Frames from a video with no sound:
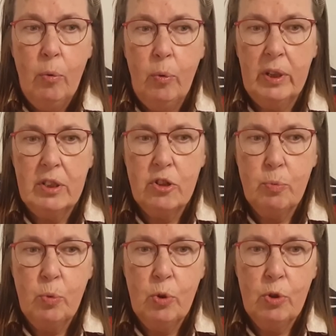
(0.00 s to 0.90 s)
which
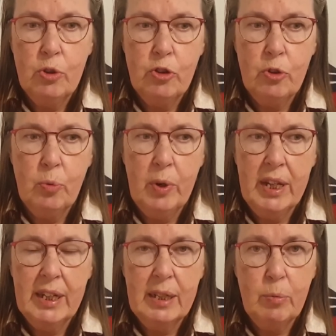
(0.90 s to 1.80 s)
was
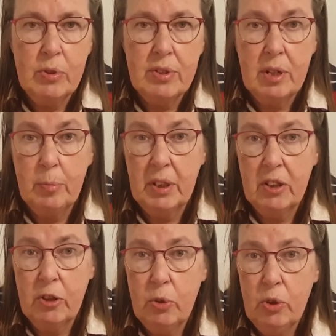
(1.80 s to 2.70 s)
when I was coming
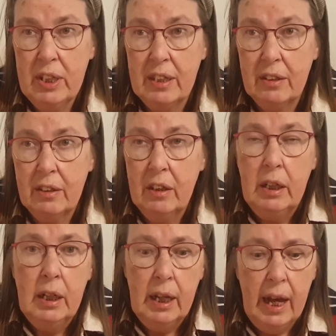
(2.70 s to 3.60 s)
through here,
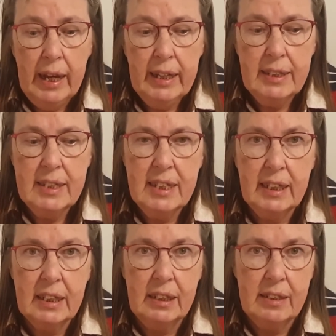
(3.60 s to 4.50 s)
I had the
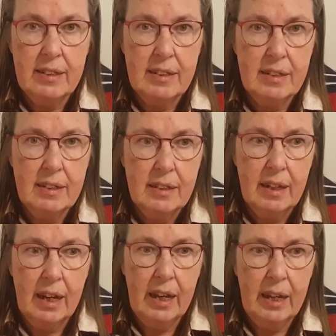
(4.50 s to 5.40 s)
tick list
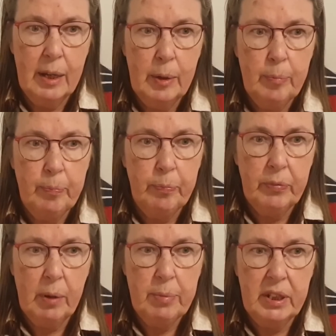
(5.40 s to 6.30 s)

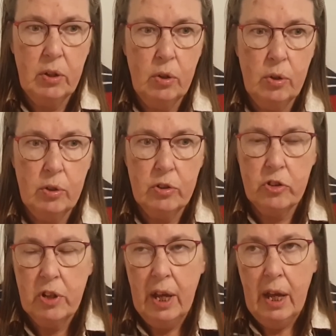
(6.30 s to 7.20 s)

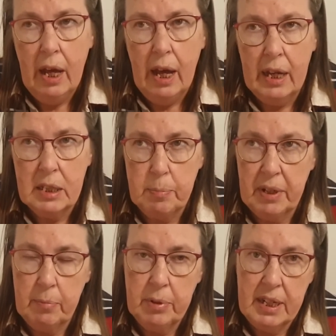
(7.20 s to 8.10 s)
because I had to
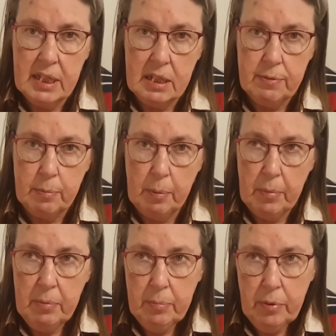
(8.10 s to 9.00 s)
bring presents for my
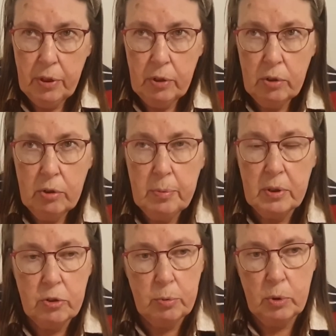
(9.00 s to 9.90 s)
mum through
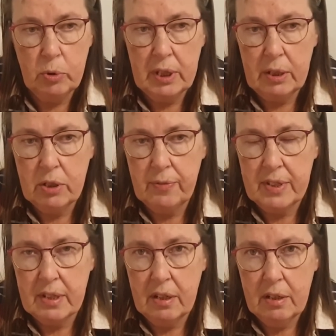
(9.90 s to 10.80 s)
because we're going down to
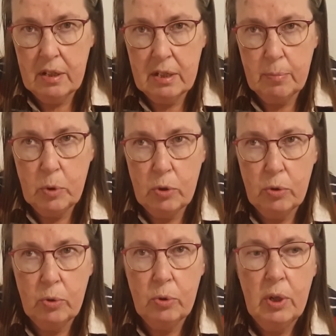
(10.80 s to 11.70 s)
visit her
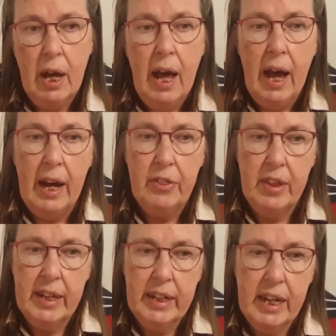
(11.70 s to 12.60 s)
tomorrow. I
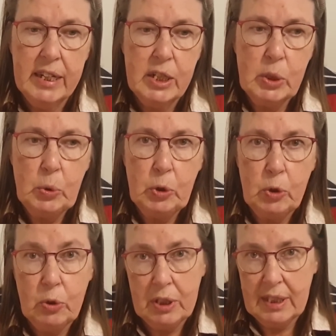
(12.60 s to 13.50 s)
then had to go
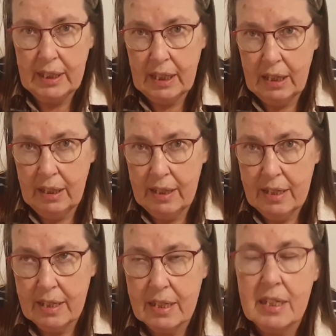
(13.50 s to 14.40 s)
through the tick
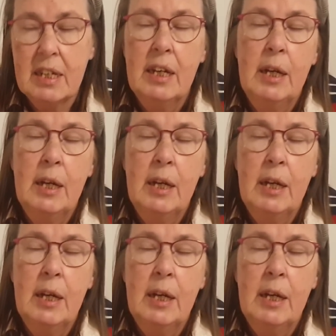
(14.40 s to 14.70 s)
list